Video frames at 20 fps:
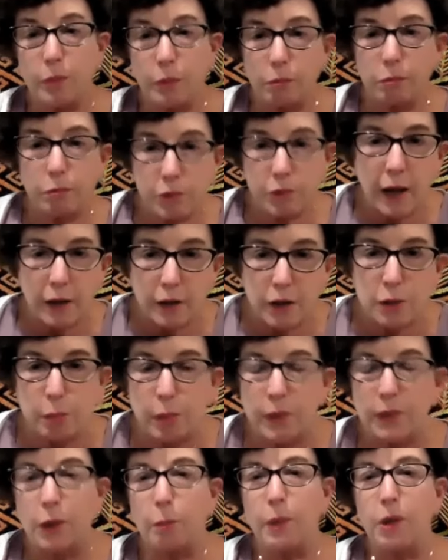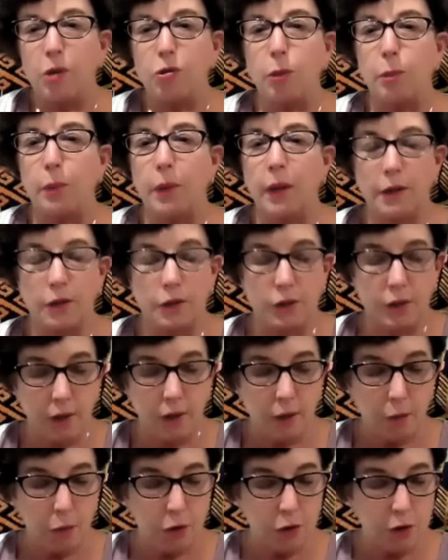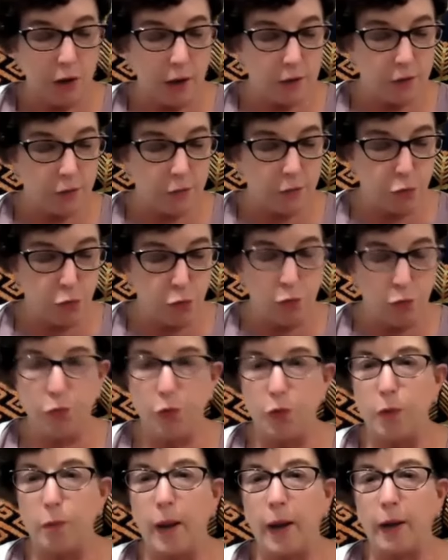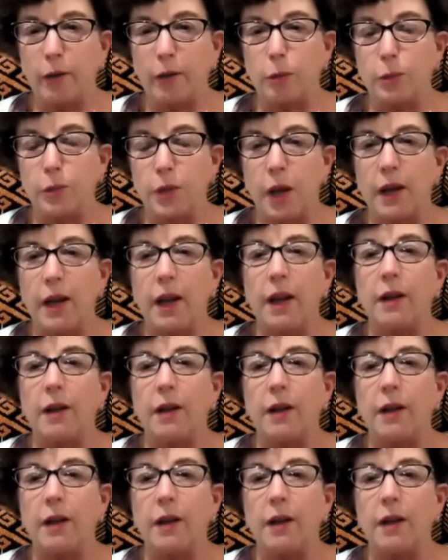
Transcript: scientists bring their petri plates, which has food for the microbes on it.